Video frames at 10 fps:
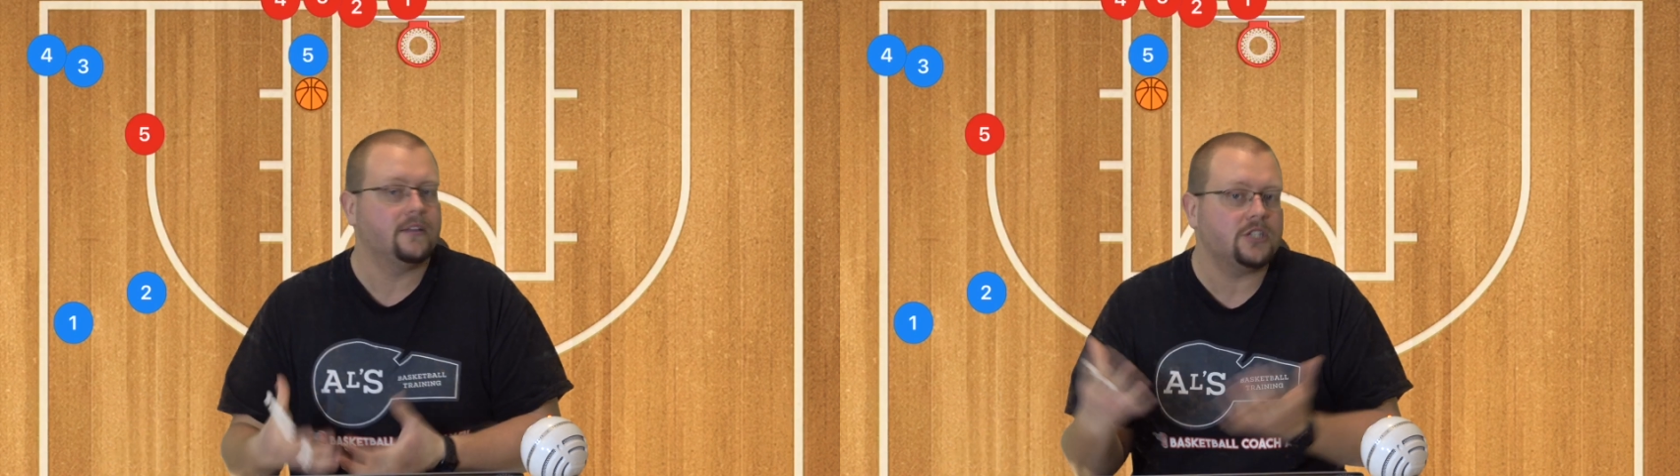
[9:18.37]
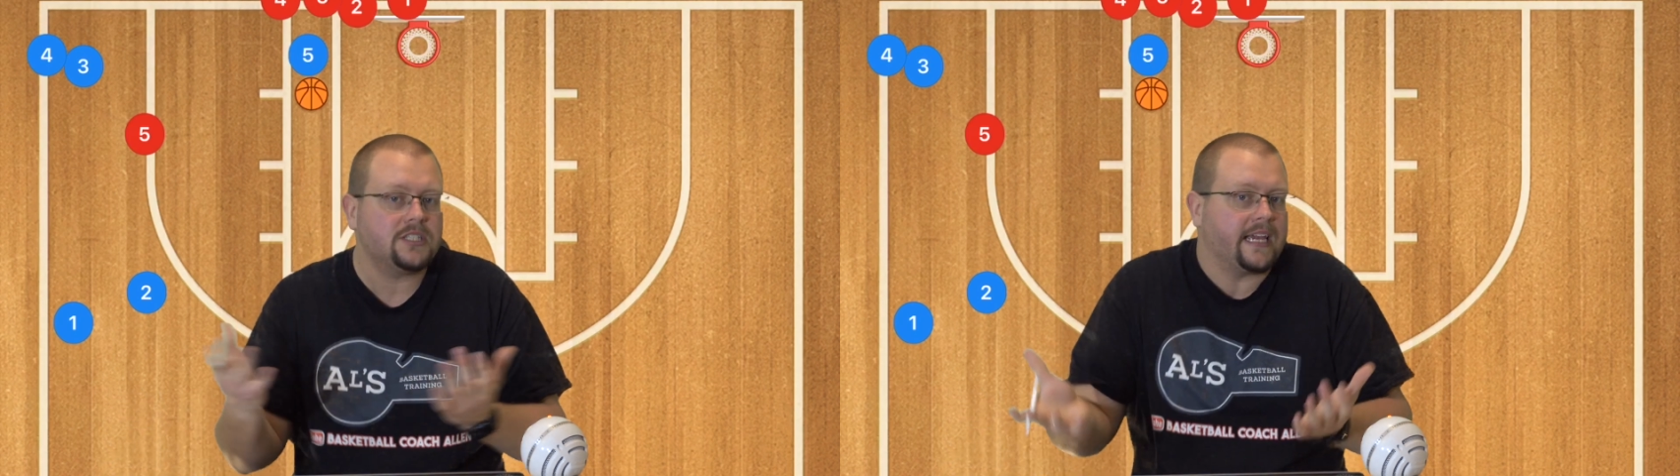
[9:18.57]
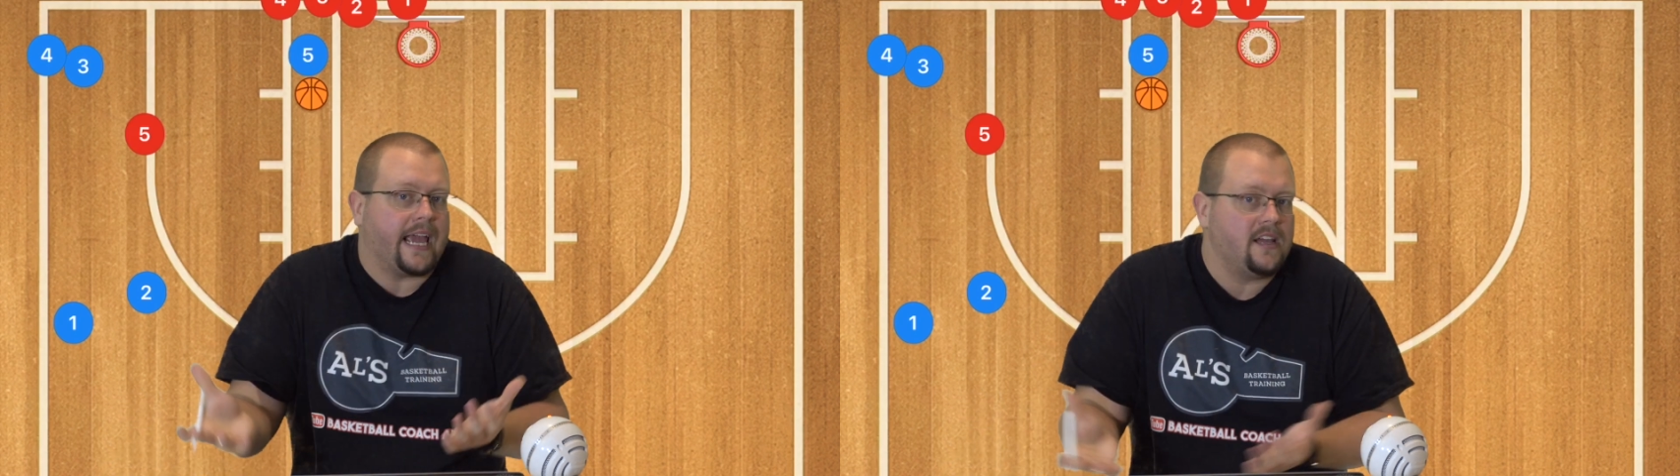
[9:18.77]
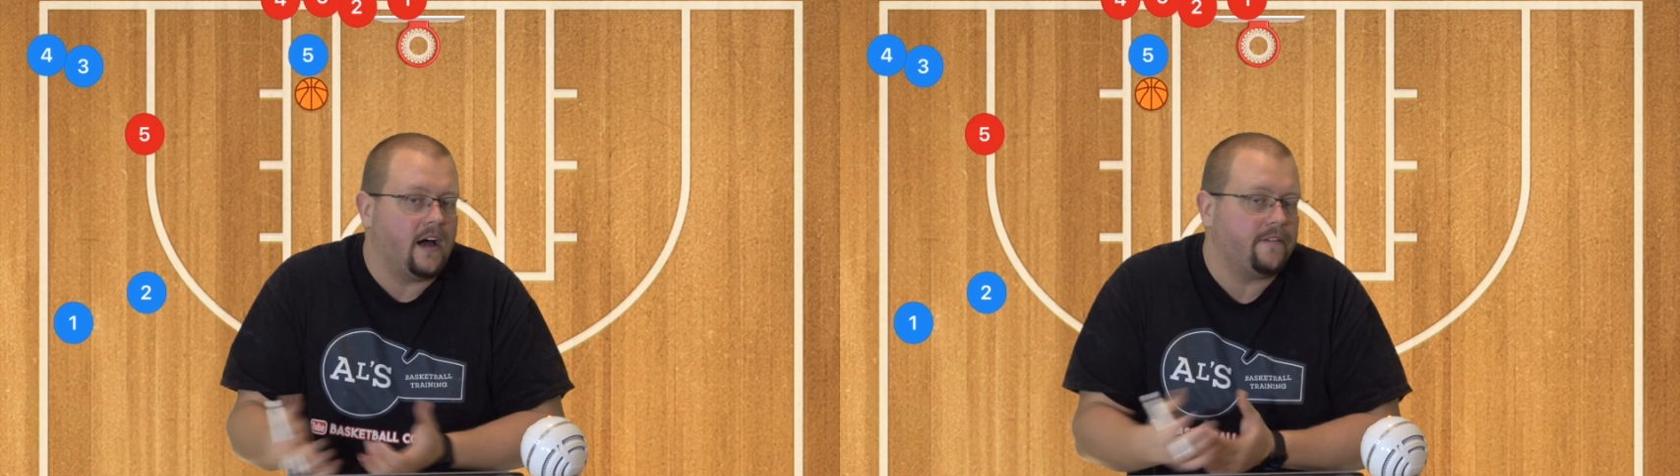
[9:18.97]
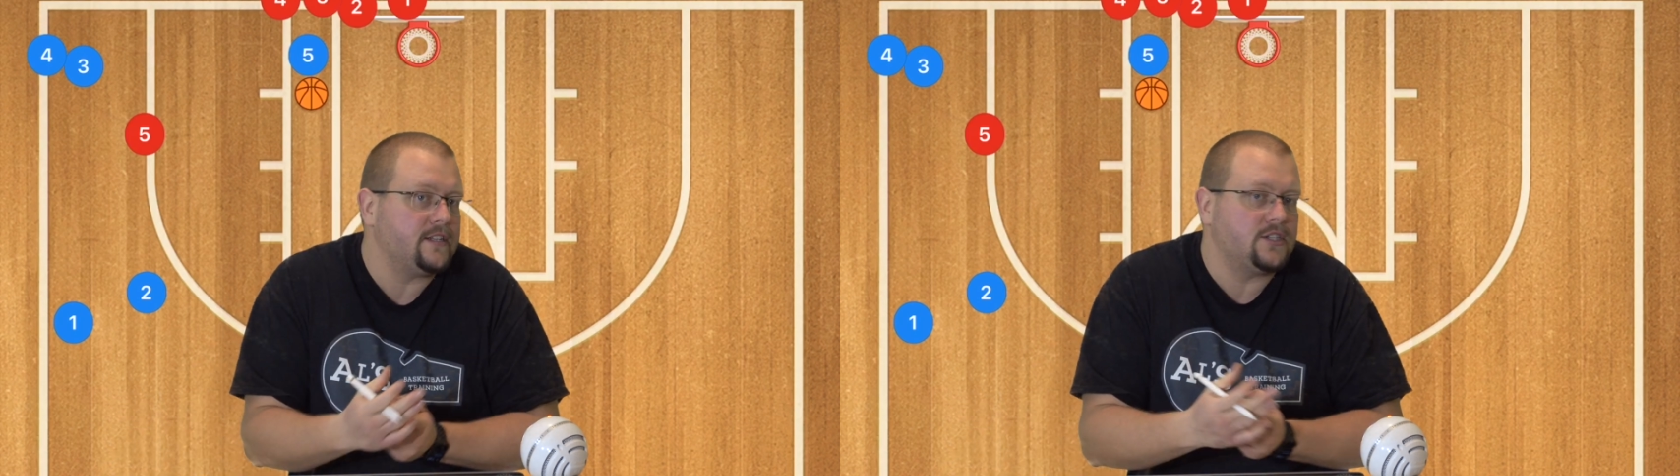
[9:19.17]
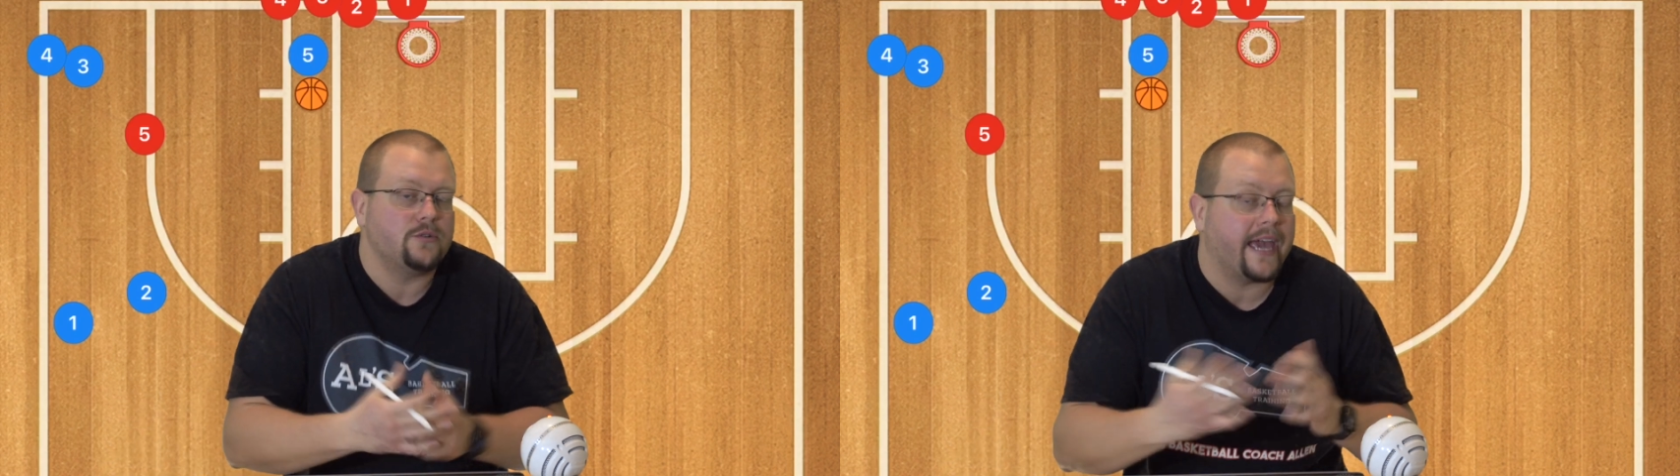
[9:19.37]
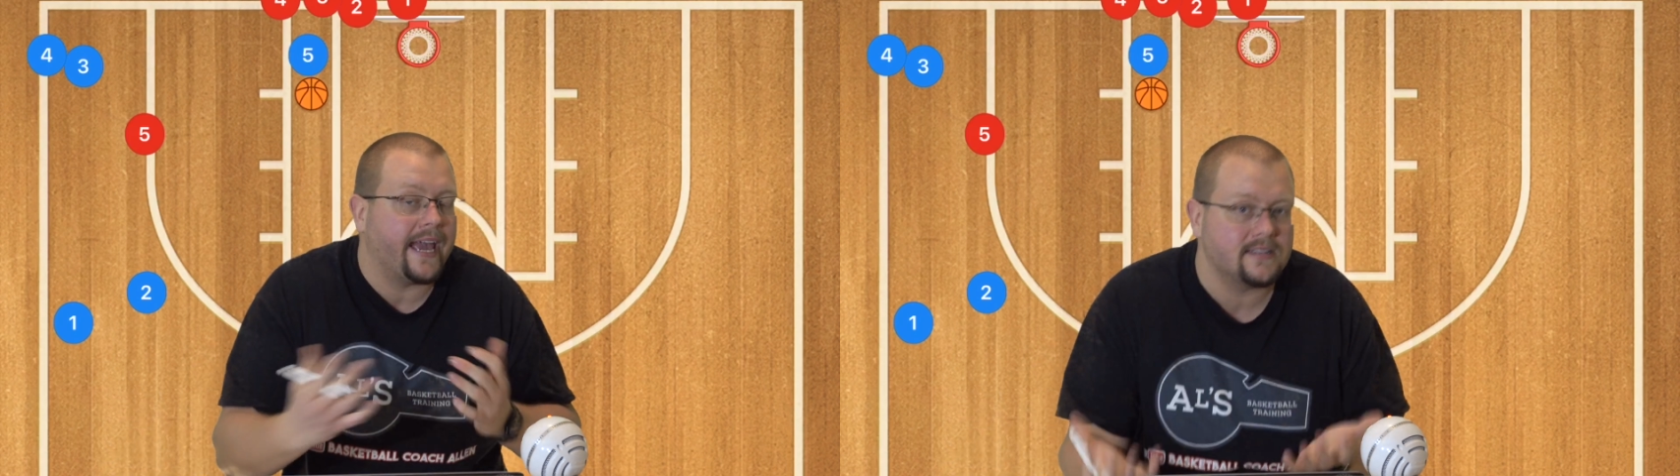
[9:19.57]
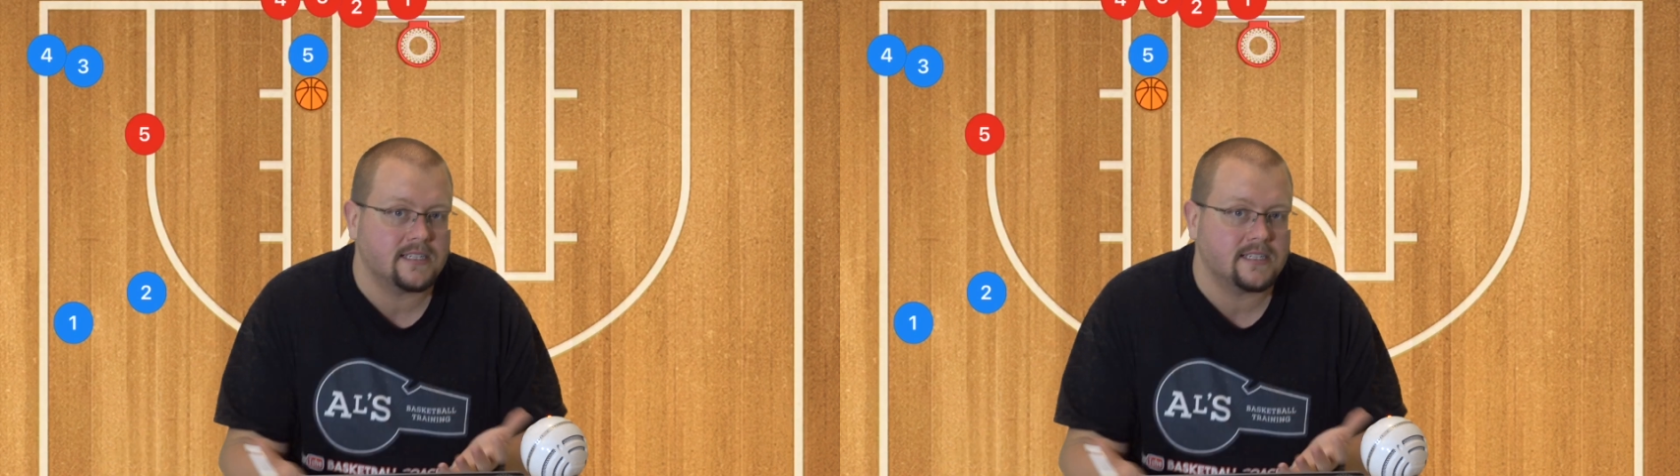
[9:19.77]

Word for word: Just like any offense, you can